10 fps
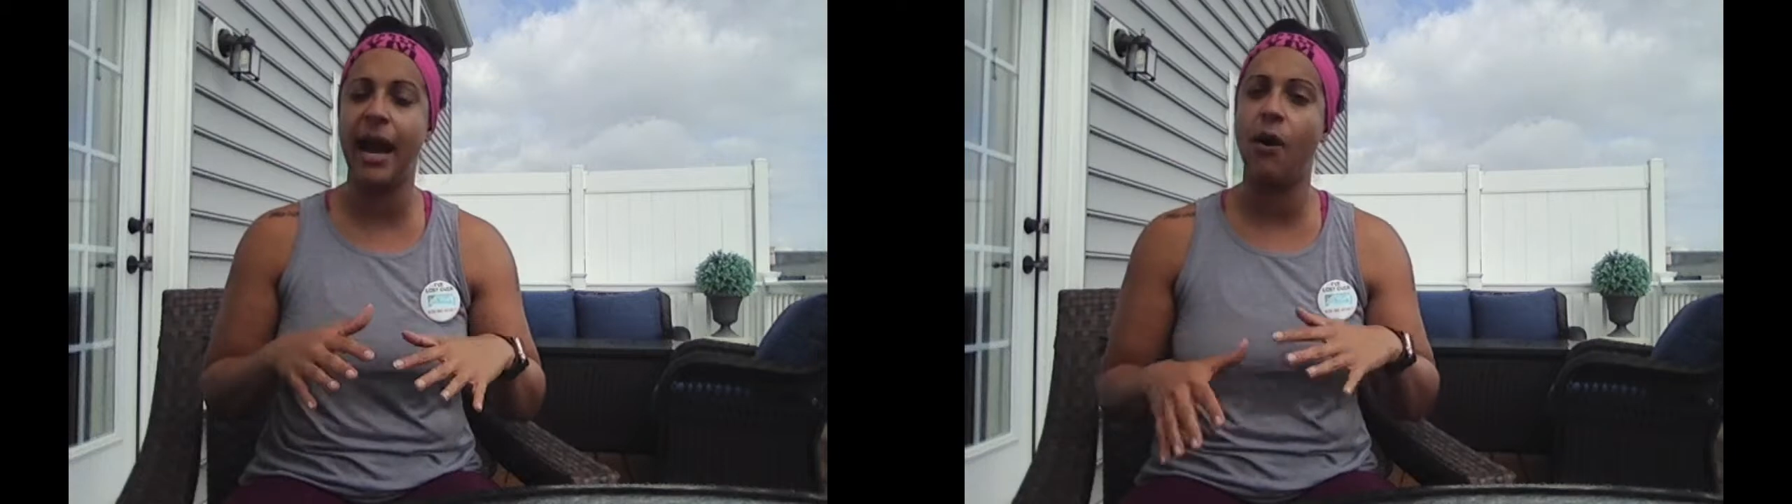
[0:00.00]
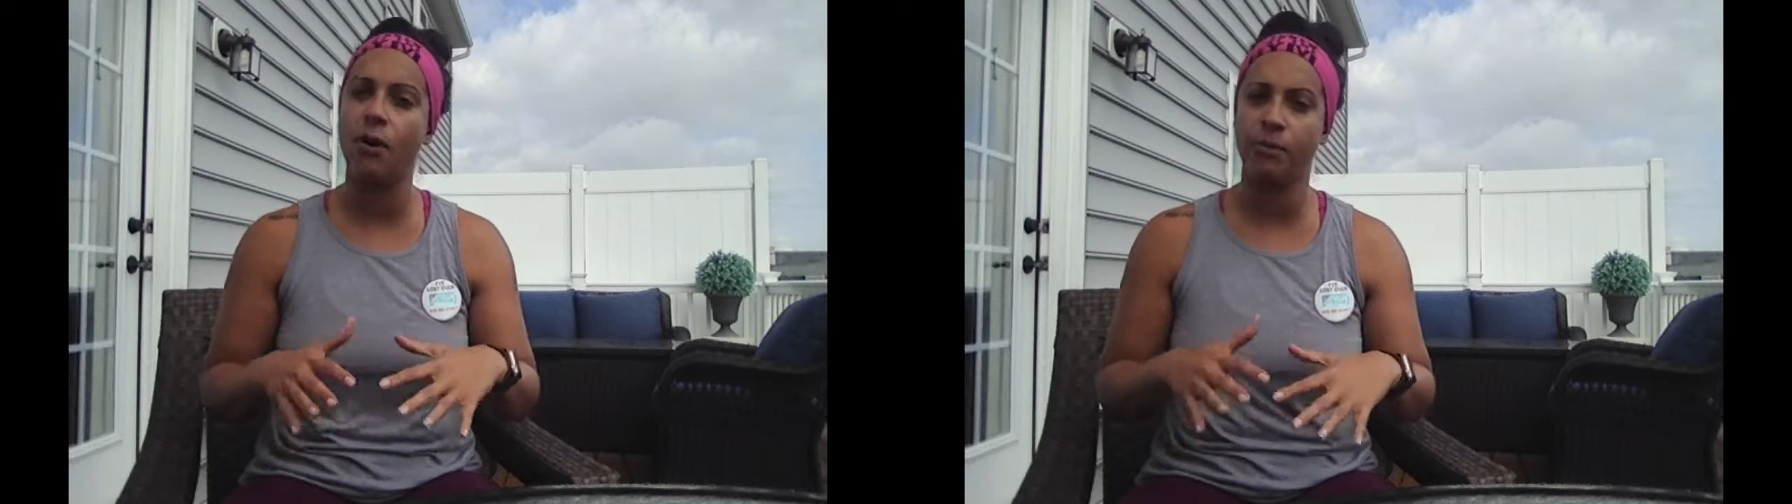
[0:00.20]

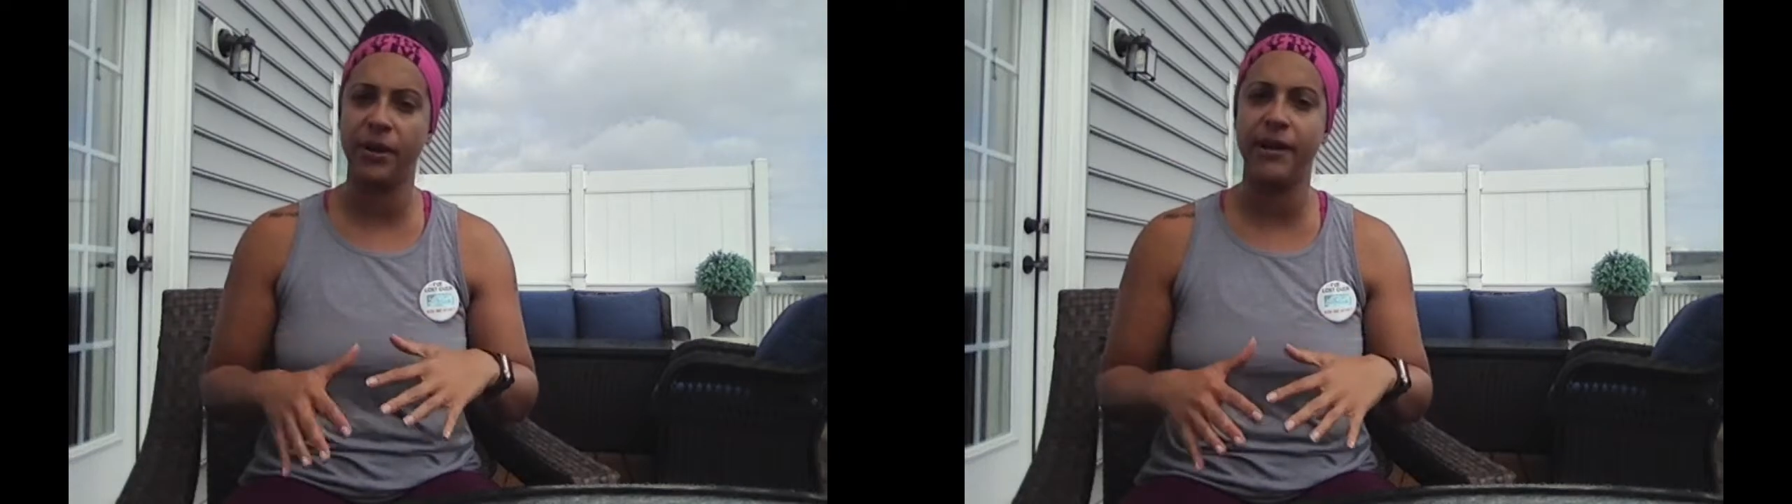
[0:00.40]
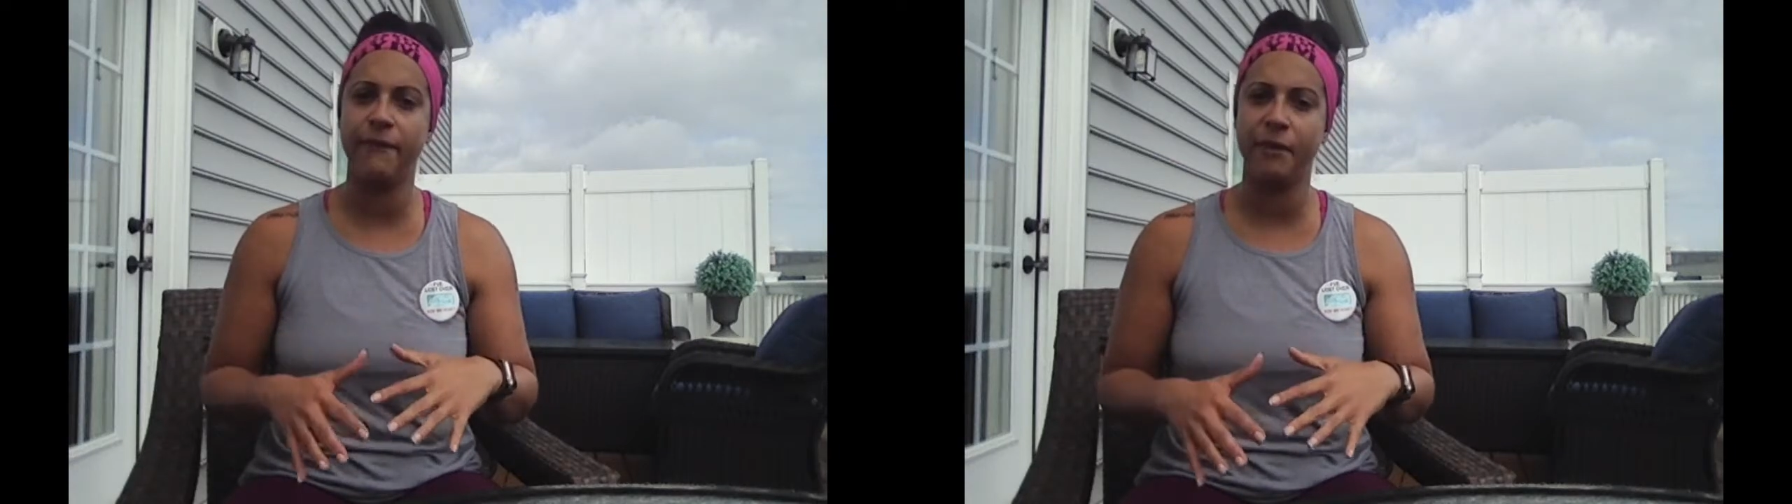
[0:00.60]
hour
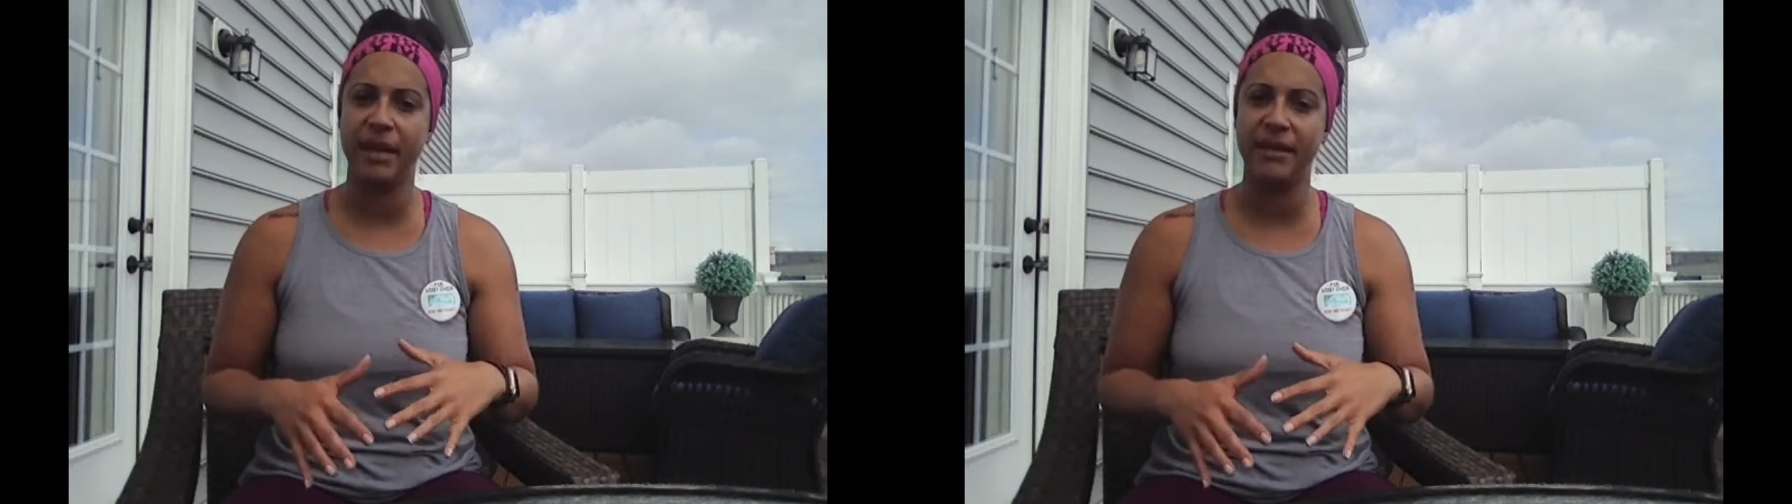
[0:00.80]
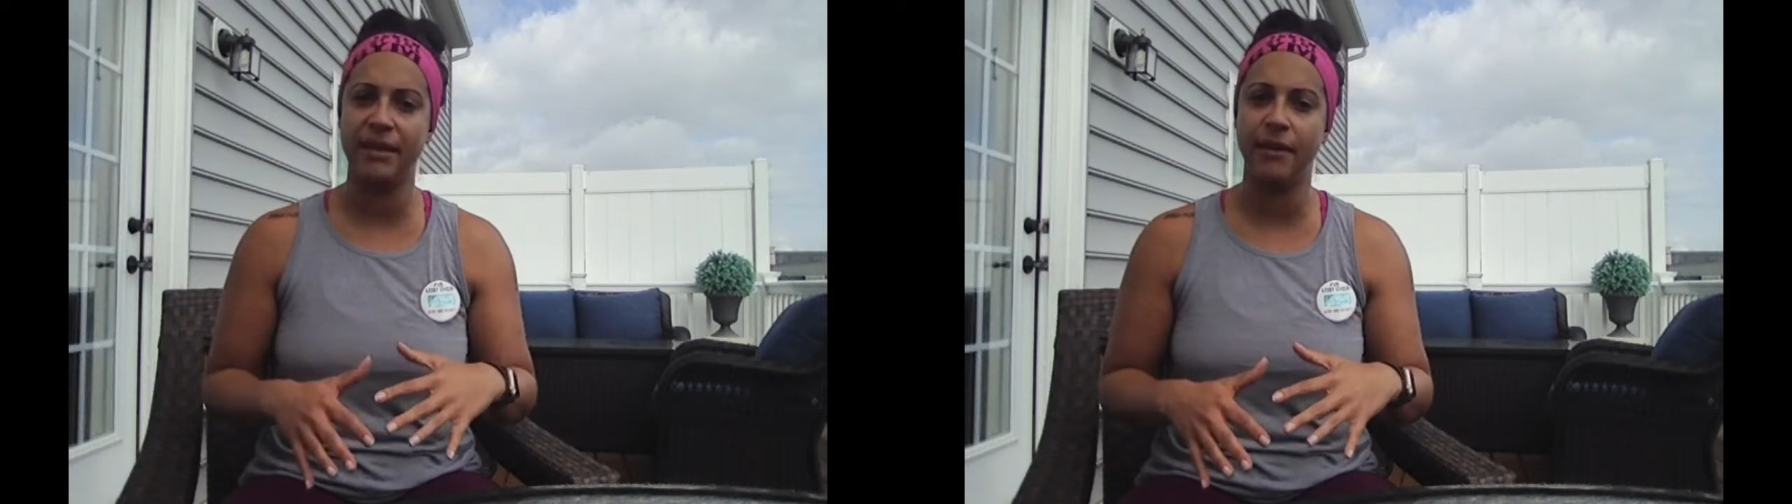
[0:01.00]
break for
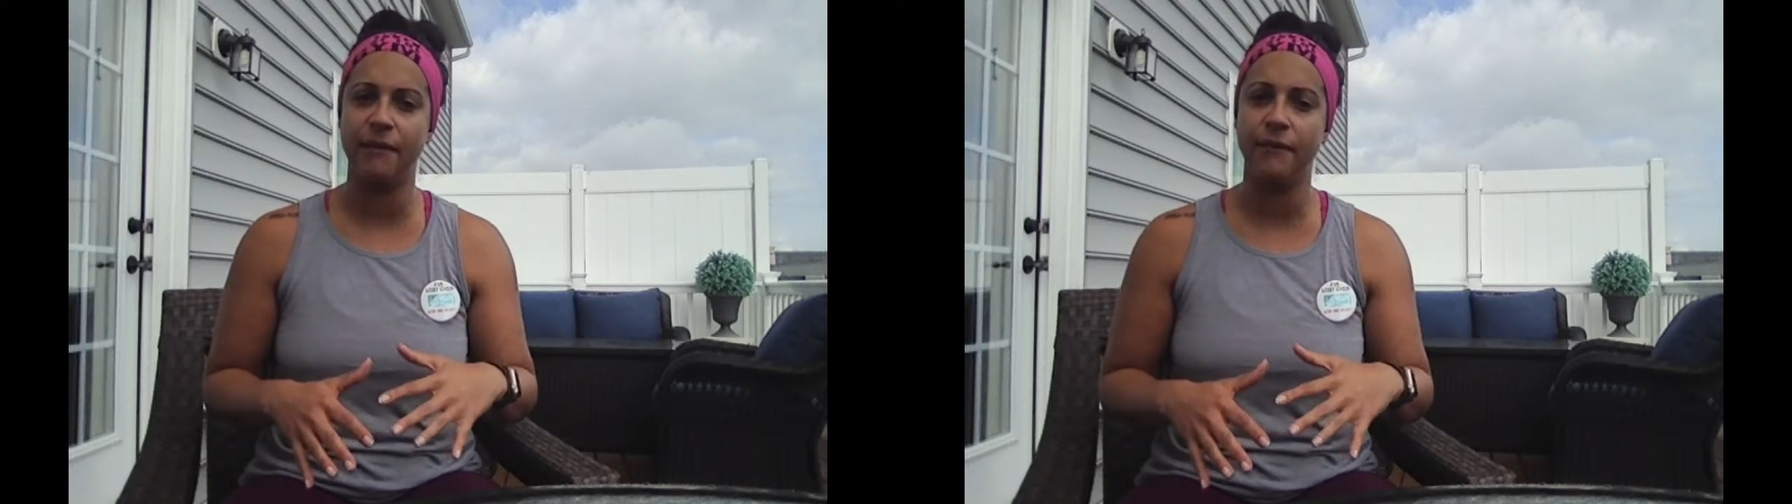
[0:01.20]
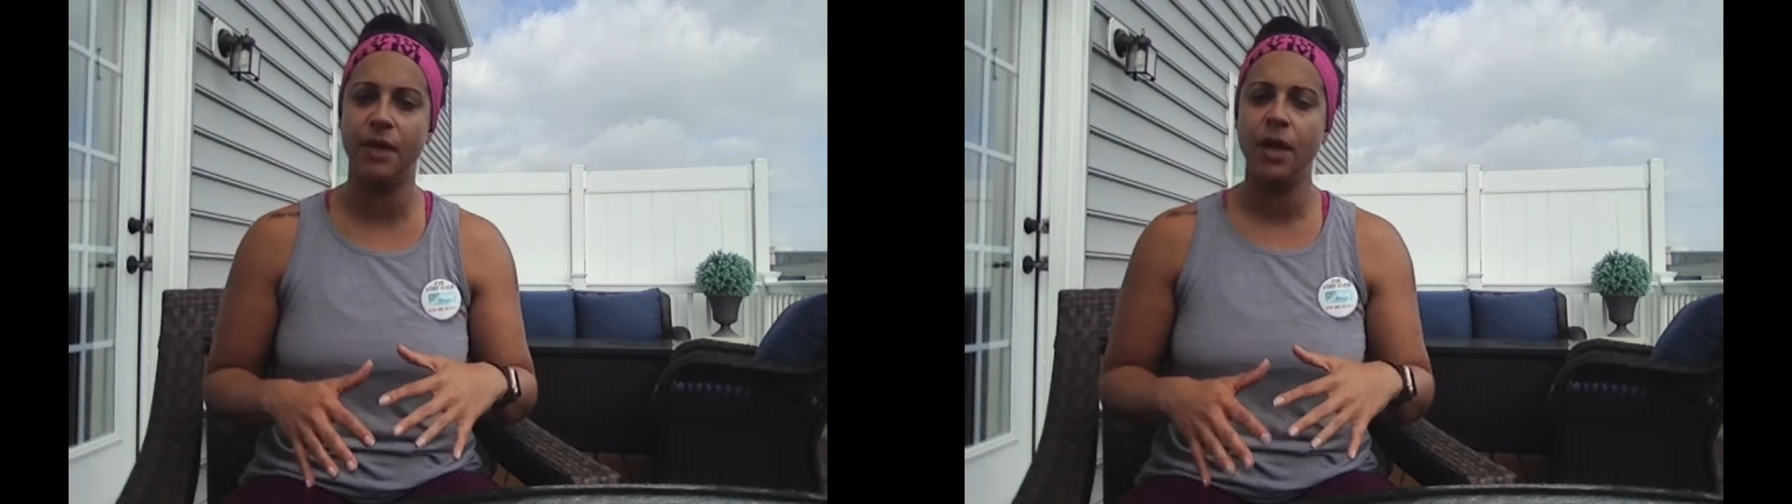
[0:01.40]
myself.